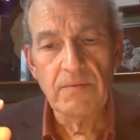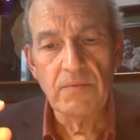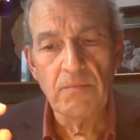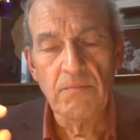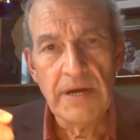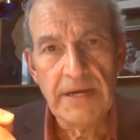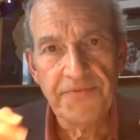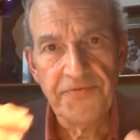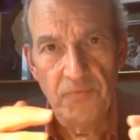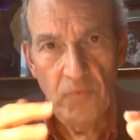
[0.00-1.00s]

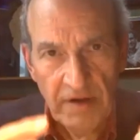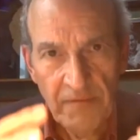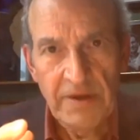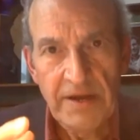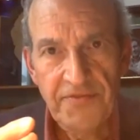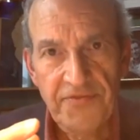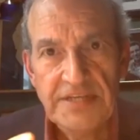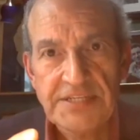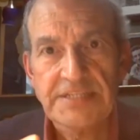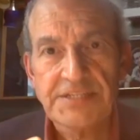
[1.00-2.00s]
one of my
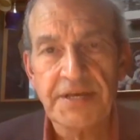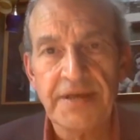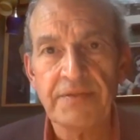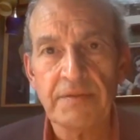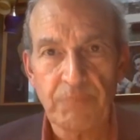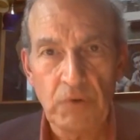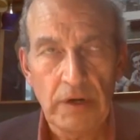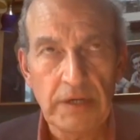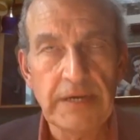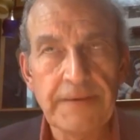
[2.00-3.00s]
theses in the book